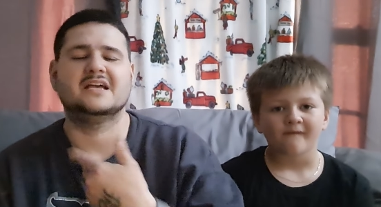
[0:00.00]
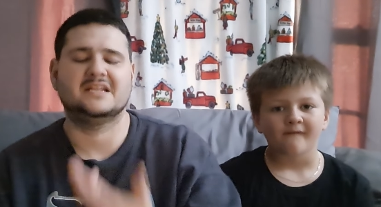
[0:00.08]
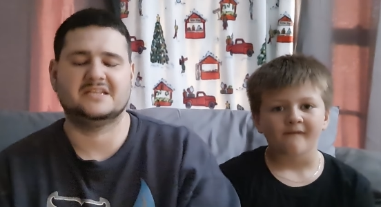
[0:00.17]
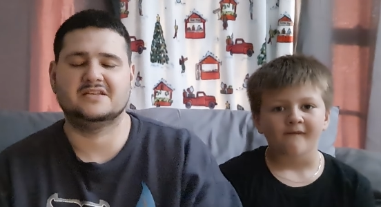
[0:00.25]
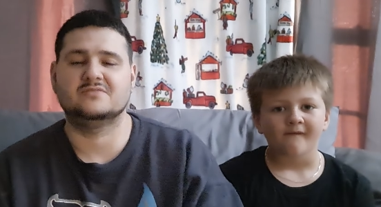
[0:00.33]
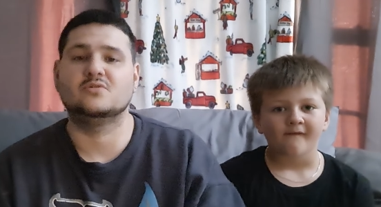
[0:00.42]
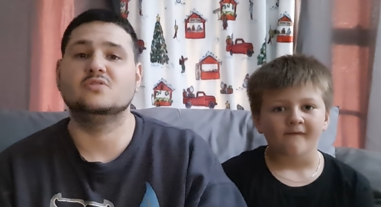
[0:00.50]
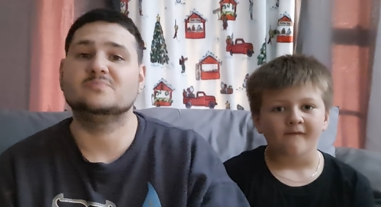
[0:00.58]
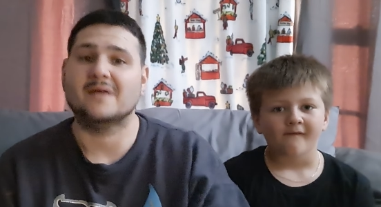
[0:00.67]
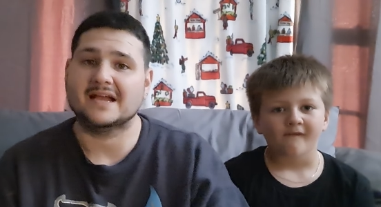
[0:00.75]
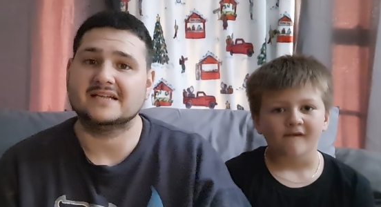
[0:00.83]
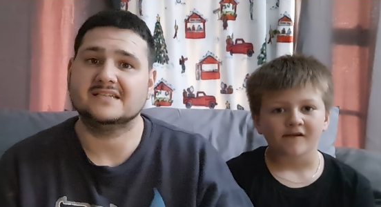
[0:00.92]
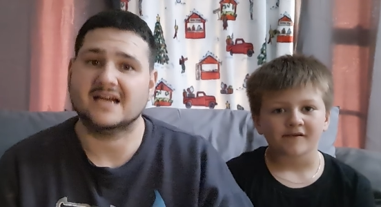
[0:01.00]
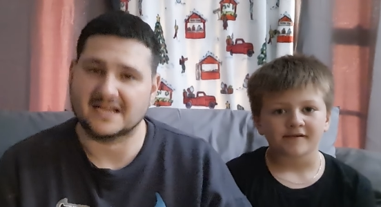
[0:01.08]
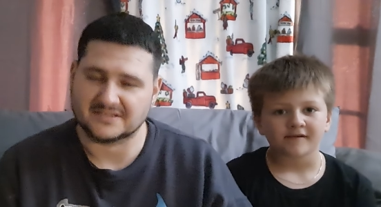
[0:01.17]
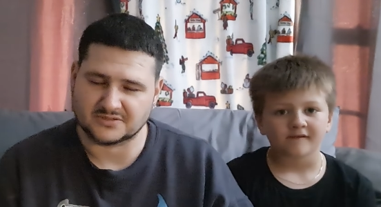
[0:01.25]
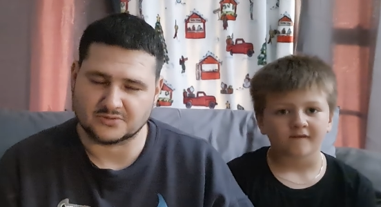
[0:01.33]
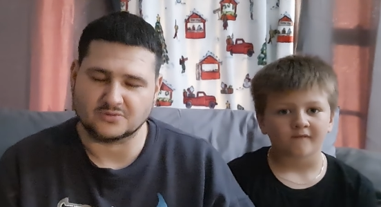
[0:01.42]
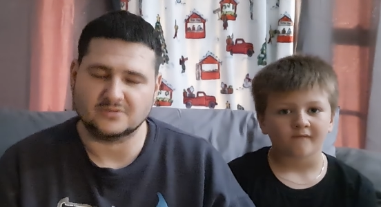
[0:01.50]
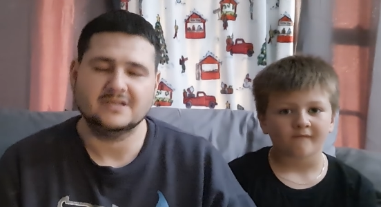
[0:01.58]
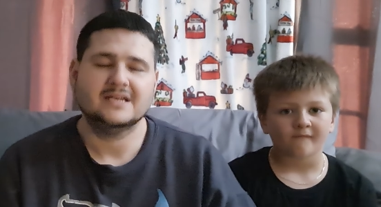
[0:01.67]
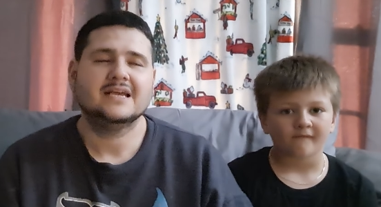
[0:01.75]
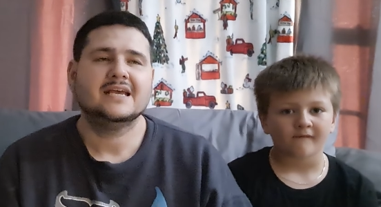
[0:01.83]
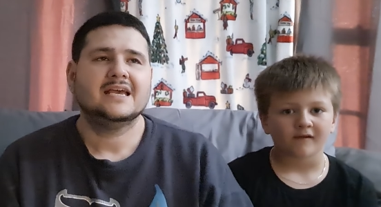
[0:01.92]
Speaker 1: and he enrolled back into high school,
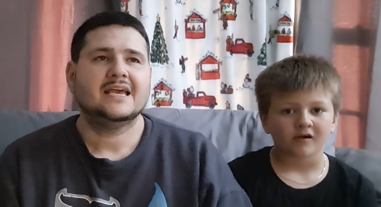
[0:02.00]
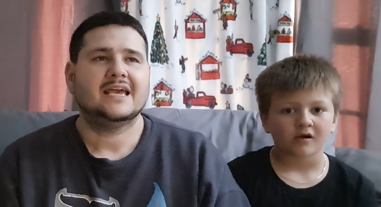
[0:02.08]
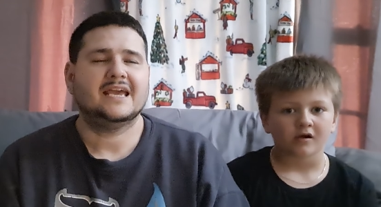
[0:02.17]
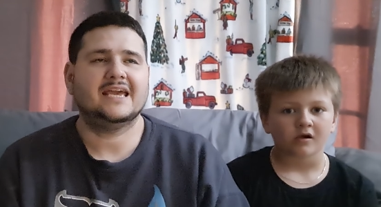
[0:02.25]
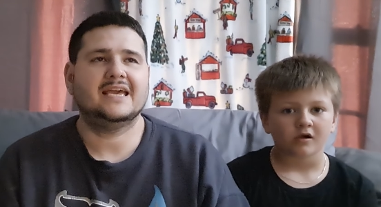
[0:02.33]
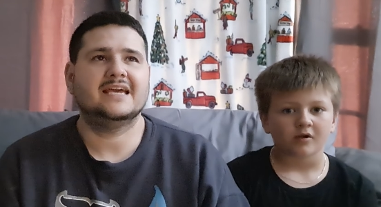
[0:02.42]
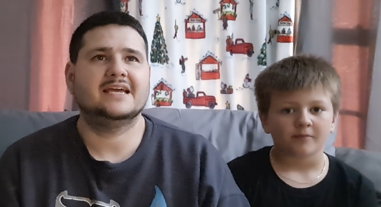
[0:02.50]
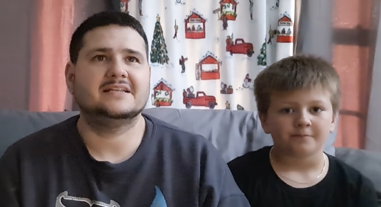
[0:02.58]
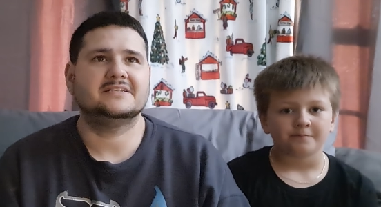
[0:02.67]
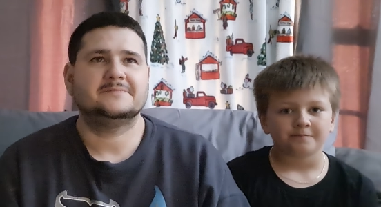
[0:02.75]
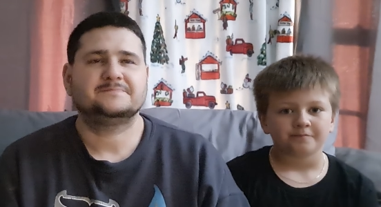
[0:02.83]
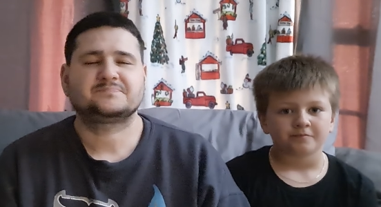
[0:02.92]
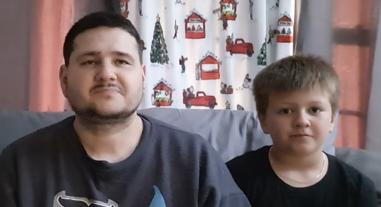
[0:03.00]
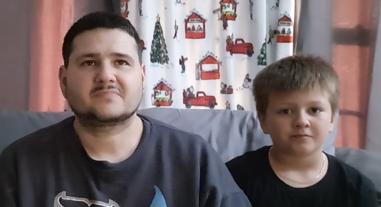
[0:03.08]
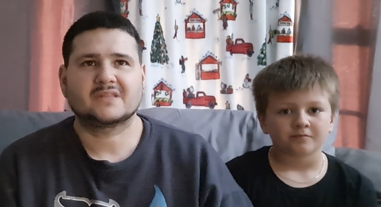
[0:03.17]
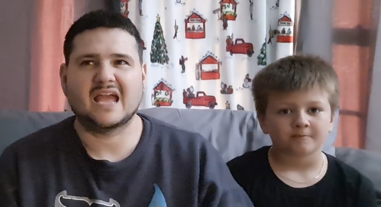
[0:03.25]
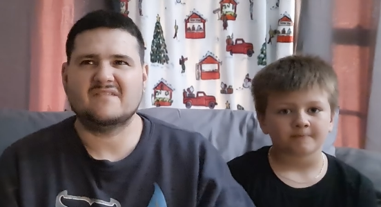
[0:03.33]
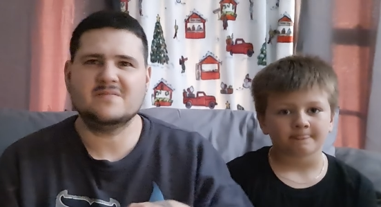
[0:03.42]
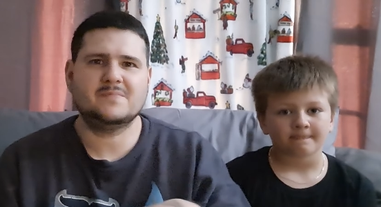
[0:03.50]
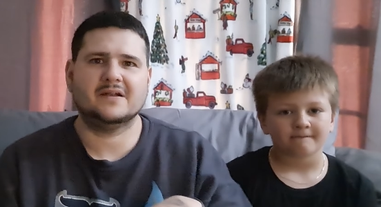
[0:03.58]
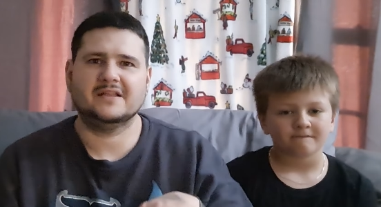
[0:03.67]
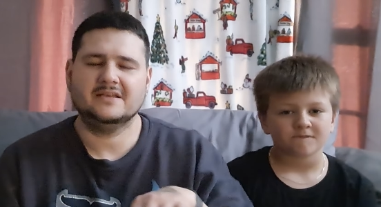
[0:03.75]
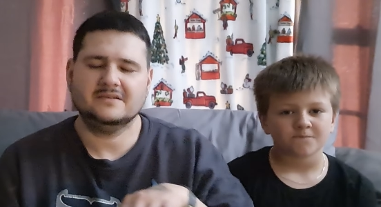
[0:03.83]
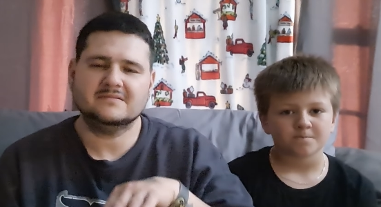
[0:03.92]
and
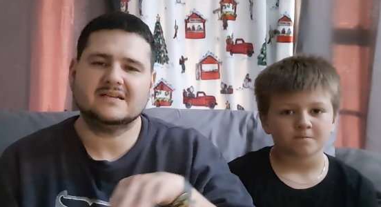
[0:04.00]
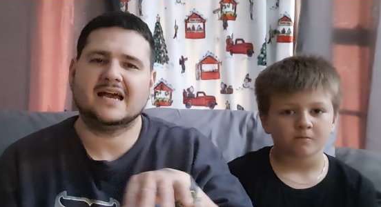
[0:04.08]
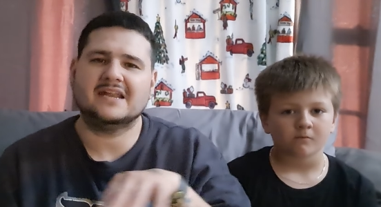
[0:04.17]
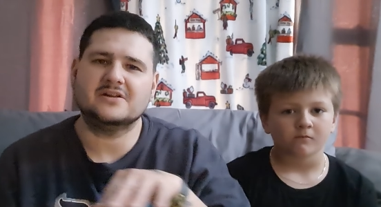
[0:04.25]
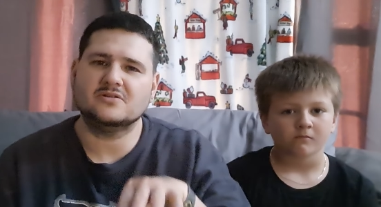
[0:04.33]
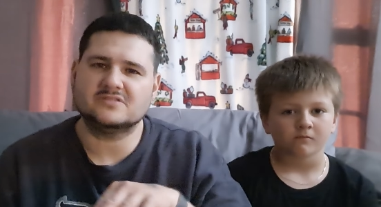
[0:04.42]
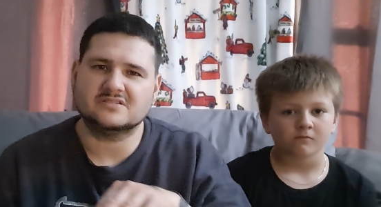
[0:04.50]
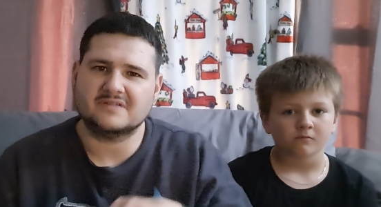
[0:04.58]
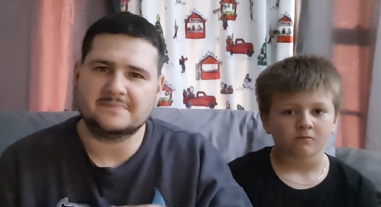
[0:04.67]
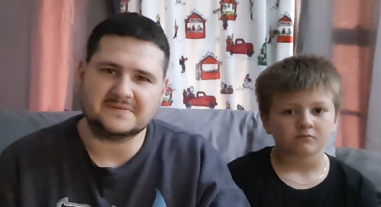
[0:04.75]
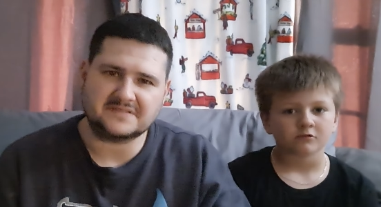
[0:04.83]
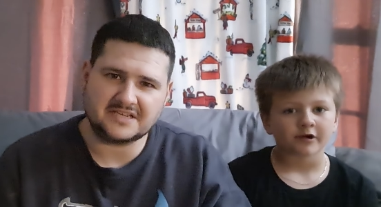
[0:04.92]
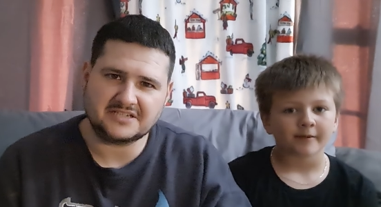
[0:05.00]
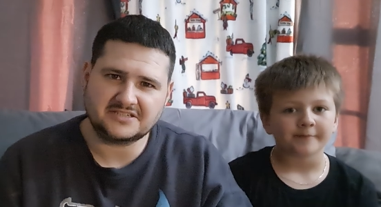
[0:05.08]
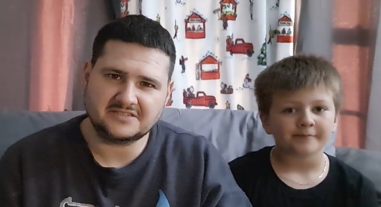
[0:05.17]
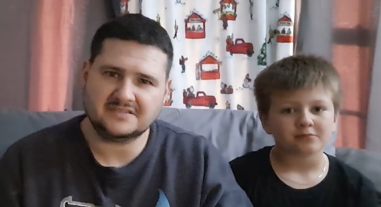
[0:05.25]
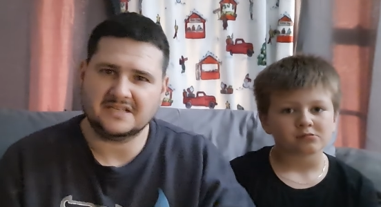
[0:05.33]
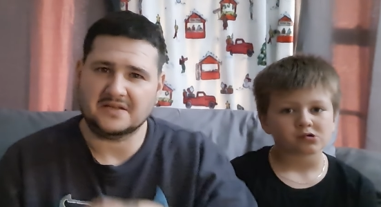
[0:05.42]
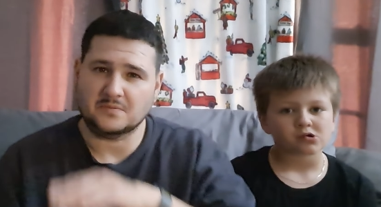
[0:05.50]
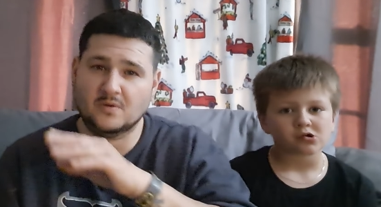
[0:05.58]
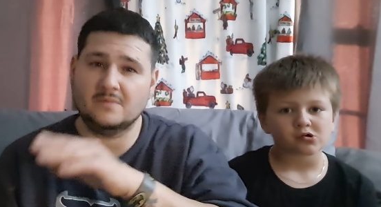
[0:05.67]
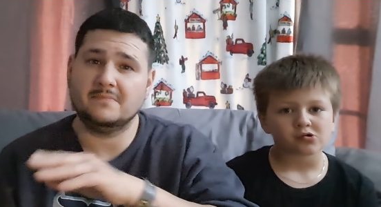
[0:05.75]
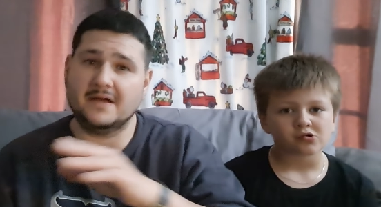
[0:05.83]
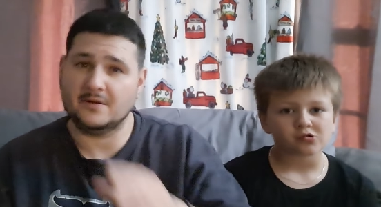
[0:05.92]
everybody kind of knows his reputation, and
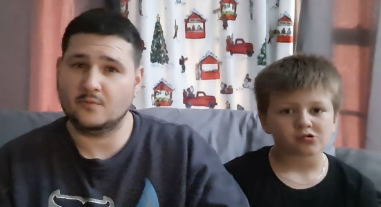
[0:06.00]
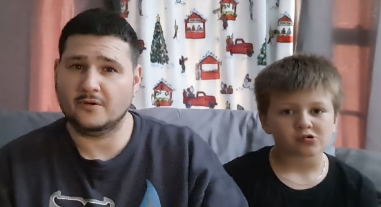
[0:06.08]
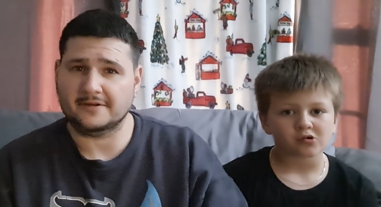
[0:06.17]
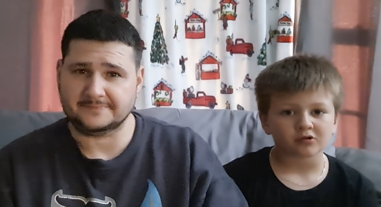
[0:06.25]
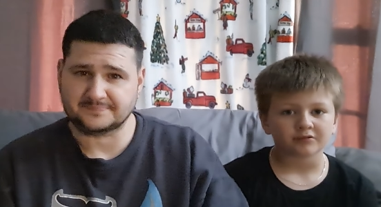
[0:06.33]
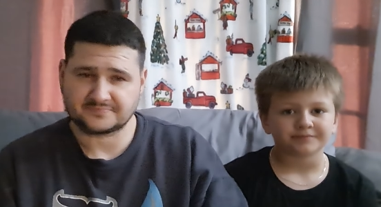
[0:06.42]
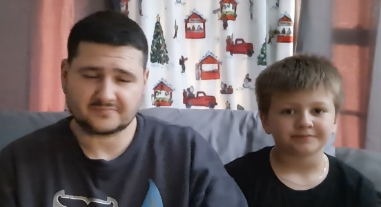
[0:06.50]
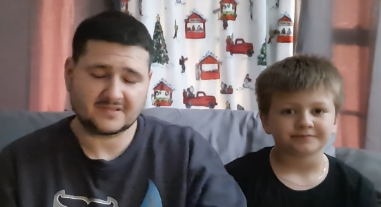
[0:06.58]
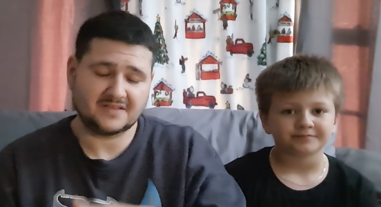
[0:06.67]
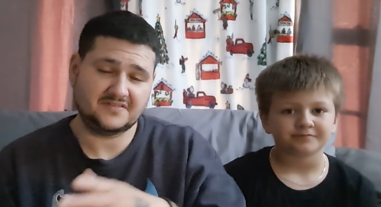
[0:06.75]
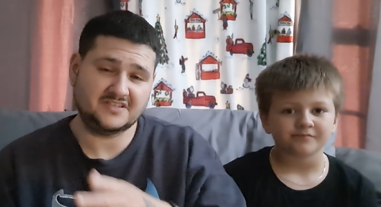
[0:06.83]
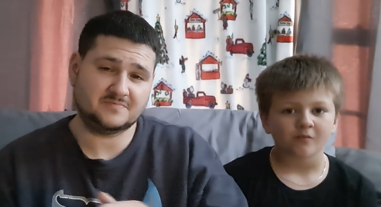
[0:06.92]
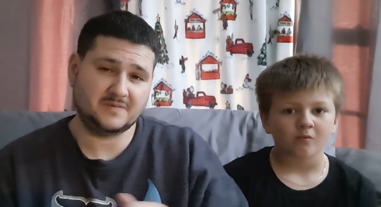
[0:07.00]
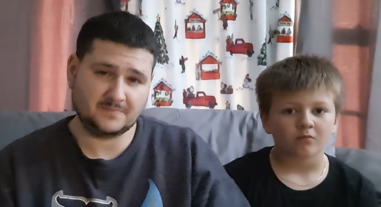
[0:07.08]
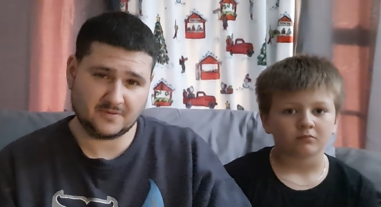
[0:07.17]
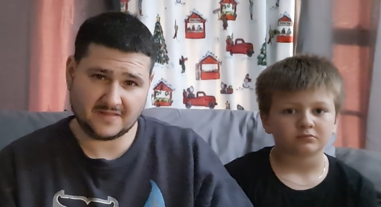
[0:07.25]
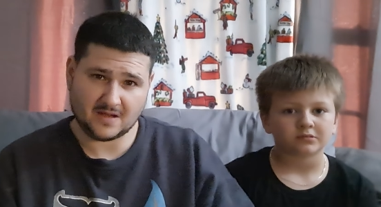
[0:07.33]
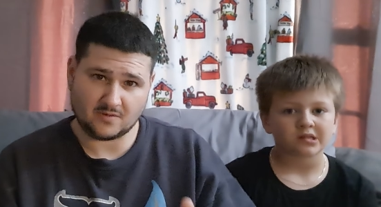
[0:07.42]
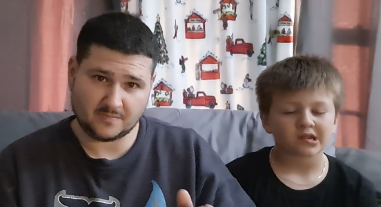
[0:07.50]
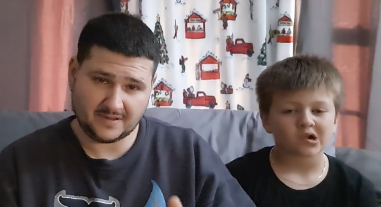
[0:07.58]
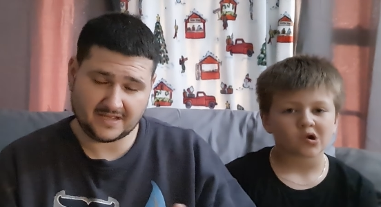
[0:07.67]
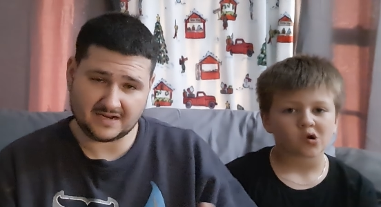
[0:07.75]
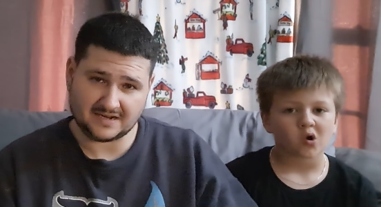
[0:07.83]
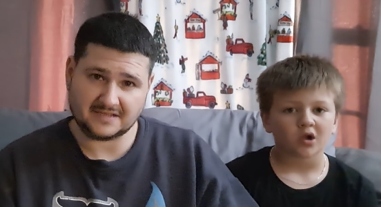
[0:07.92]
one by one, these people that were
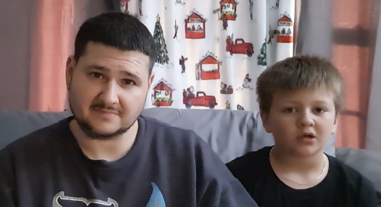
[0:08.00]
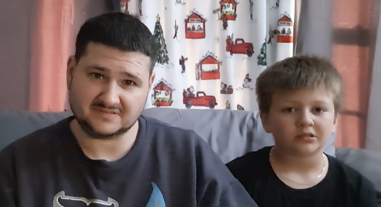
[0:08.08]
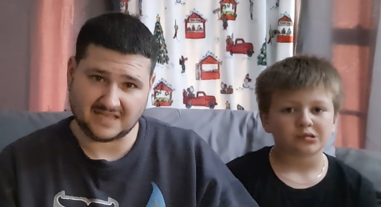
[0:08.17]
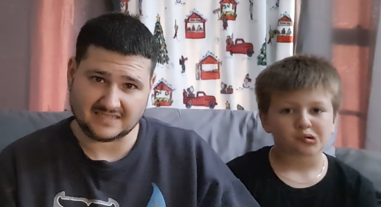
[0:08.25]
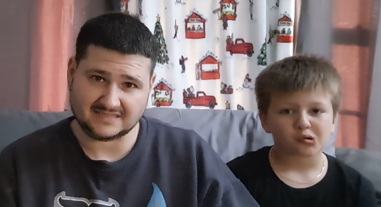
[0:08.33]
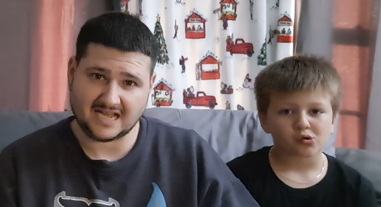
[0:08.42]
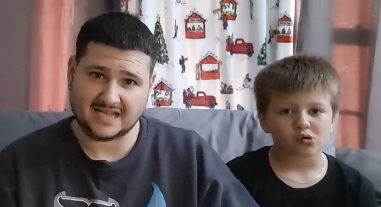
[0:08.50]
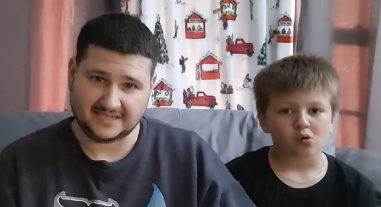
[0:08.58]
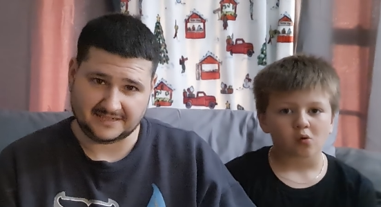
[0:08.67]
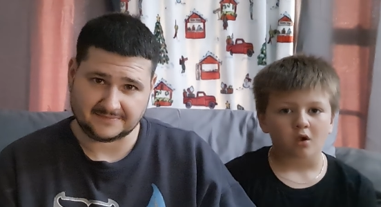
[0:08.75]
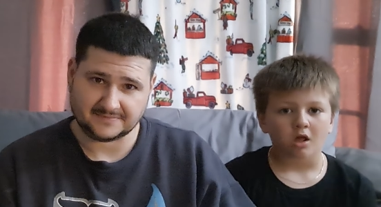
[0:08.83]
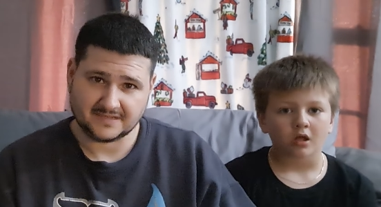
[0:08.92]
picking on him start dying.